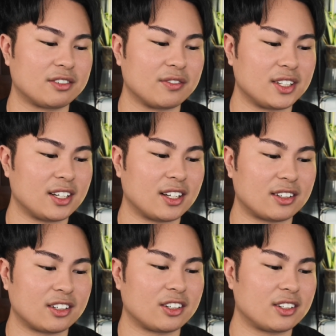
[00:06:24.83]
from the
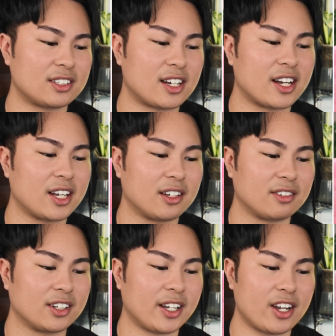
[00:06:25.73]
other Thai
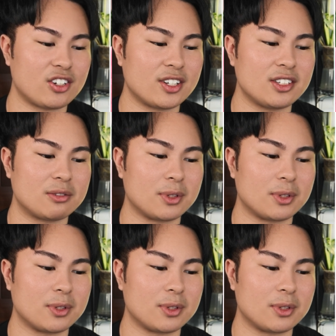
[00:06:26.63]
variations,